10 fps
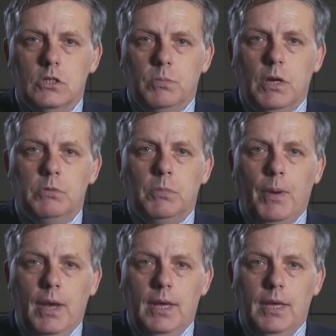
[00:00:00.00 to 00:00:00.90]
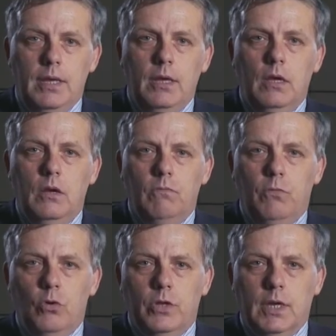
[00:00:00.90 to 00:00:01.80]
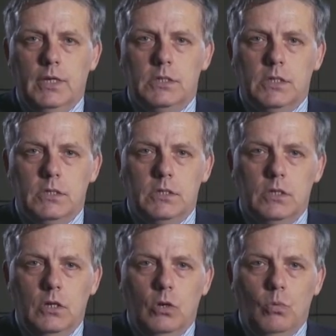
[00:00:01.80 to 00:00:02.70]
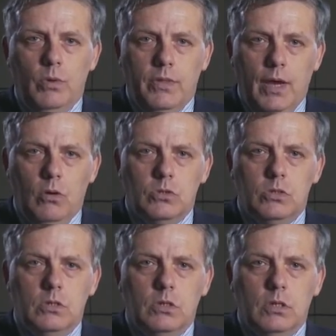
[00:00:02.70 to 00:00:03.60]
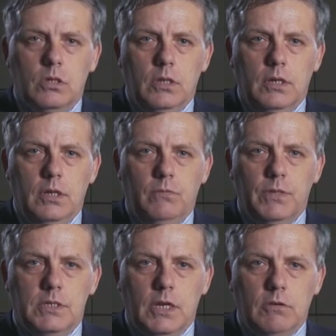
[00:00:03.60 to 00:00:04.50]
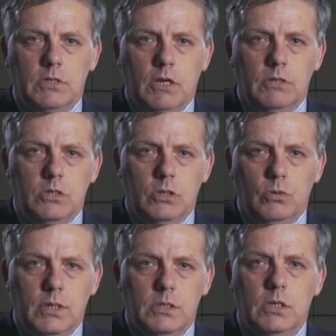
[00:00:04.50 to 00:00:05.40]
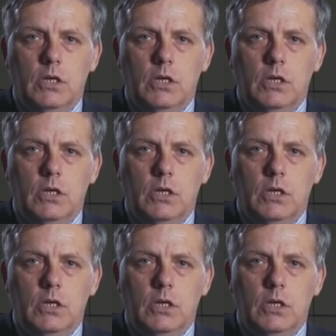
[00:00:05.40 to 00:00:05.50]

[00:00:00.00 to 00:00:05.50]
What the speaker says: to be able to pay for the cases without the need for the secretary to do it.